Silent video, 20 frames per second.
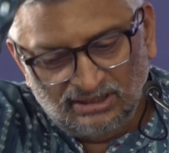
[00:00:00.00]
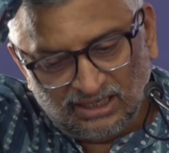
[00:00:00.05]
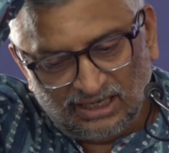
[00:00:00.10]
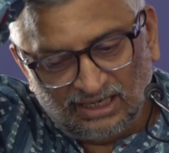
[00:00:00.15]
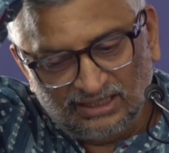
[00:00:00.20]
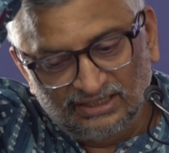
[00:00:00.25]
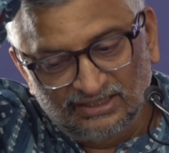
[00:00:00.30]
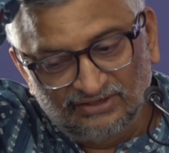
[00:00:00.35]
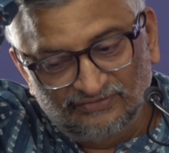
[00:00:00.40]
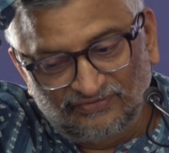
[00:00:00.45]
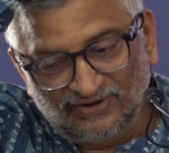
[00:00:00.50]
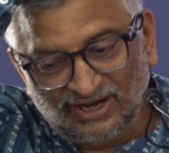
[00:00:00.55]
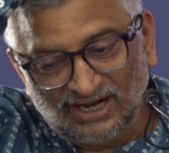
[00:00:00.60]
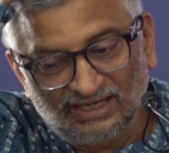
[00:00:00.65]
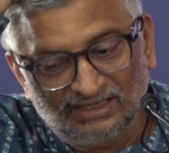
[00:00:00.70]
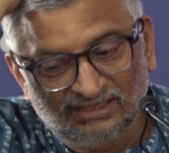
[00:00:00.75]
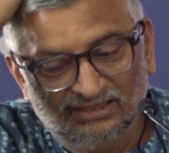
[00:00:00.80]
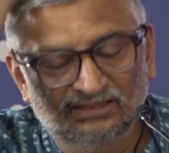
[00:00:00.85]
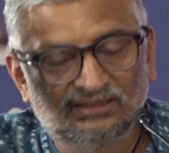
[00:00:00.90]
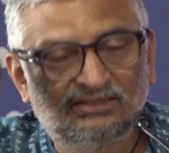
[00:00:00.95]
And in
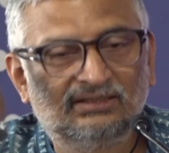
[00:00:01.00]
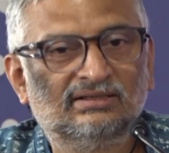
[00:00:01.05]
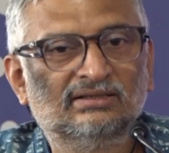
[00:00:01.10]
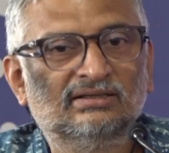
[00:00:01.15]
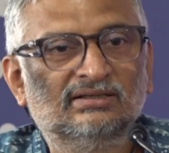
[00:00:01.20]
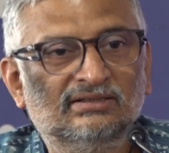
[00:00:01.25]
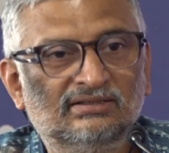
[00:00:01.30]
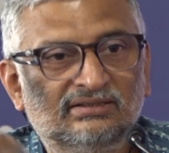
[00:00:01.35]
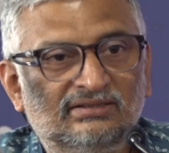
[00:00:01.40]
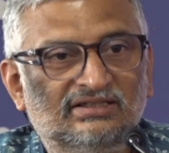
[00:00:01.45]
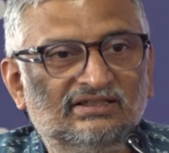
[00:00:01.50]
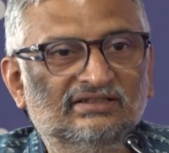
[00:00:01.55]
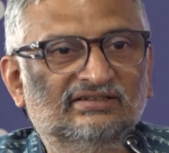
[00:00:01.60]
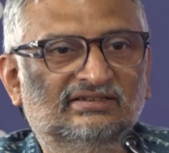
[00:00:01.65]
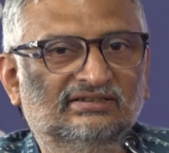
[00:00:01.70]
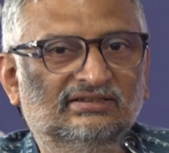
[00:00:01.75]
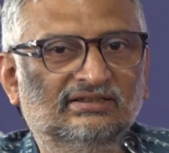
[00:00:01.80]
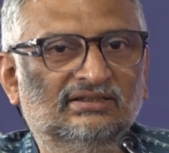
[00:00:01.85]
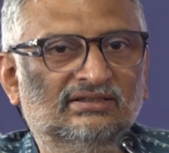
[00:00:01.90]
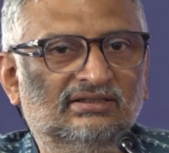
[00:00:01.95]
fact,
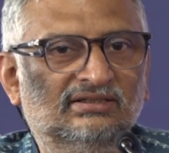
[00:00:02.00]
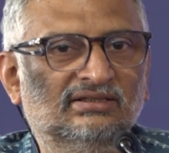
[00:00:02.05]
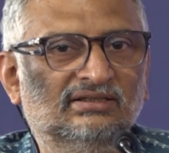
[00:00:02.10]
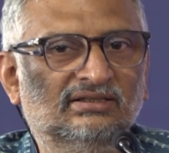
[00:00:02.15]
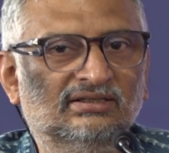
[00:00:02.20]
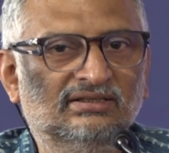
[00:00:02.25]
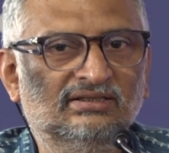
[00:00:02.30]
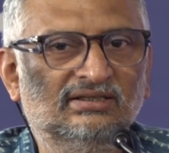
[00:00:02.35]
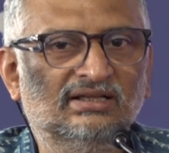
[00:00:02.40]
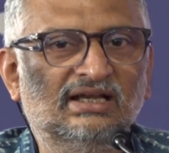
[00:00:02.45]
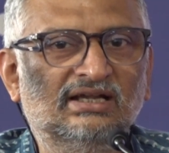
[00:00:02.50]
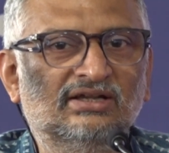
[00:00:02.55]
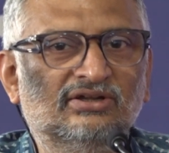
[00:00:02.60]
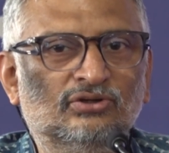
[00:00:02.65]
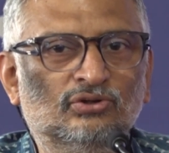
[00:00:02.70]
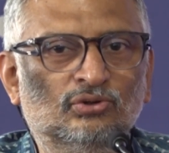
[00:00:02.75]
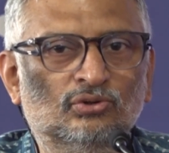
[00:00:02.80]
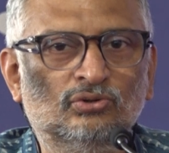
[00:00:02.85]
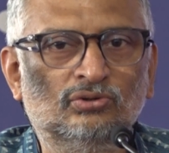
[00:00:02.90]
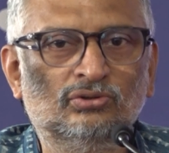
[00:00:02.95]
this led
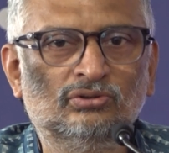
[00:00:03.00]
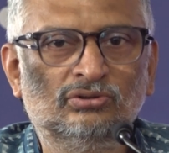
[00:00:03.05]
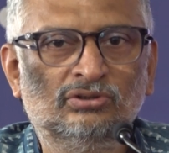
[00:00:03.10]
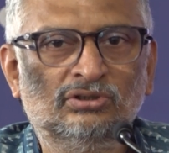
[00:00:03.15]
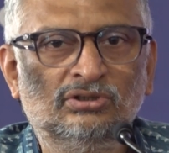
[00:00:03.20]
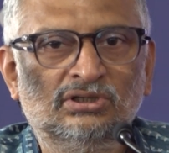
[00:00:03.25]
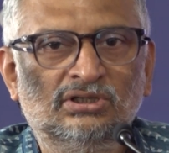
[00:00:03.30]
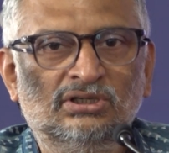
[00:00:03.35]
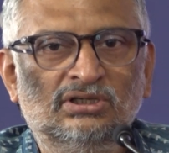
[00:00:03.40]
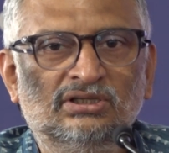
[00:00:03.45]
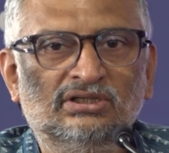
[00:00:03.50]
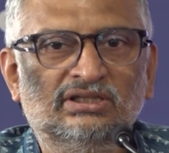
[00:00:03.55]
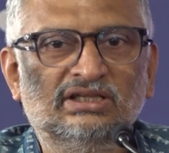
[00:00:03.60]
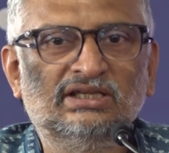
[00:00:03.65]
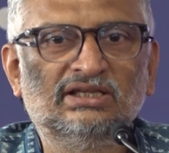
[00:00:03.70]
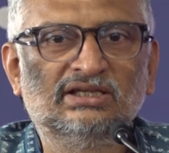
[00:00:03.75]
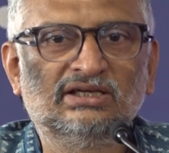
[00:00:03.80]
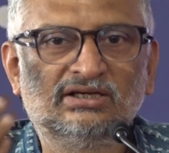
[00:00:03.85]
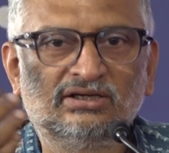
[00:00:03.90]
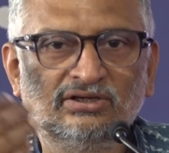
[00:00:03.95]
to
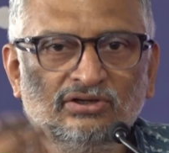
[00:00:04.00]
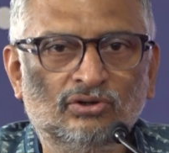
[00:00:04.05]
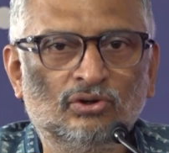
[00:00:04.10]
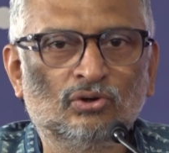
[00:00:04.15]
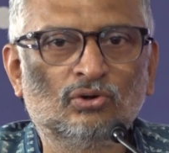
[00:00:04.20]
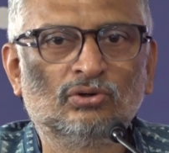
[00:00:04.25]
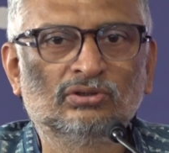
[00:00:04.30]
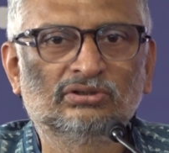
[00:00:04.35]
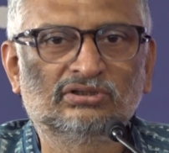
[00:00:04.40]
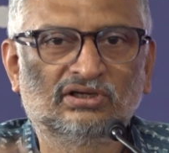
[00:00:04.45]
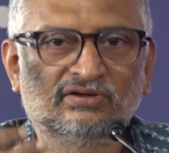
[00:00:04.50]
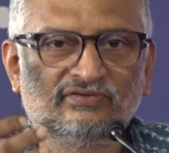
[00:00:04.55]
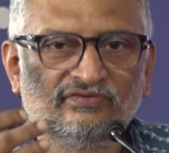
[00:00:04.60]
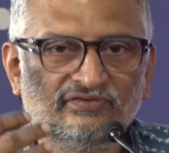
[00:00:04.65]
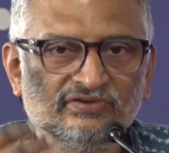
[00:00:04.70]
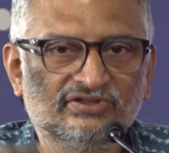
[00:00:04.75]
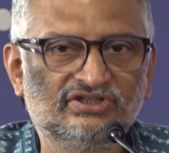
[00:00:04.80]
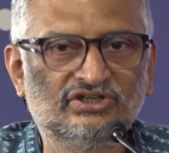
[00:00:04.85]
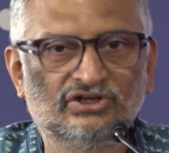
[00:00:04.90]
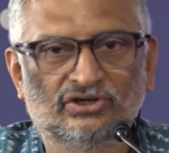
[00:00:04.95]
the growth
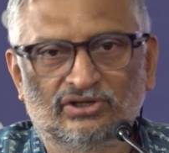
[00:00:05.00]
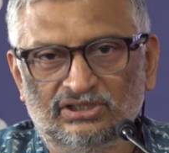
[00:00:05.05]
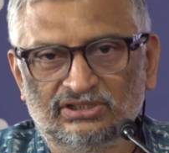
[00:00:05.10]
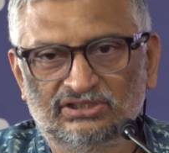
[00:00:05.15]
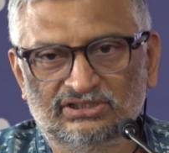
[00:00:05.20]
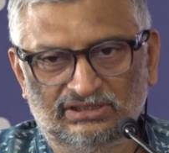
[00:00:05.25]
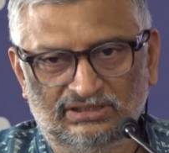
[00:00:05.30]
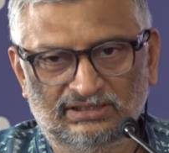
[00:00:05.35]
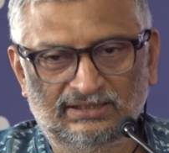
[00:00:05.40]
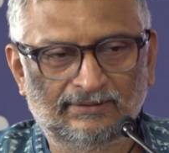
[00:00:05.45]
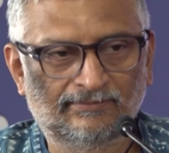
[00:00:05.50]
of geology.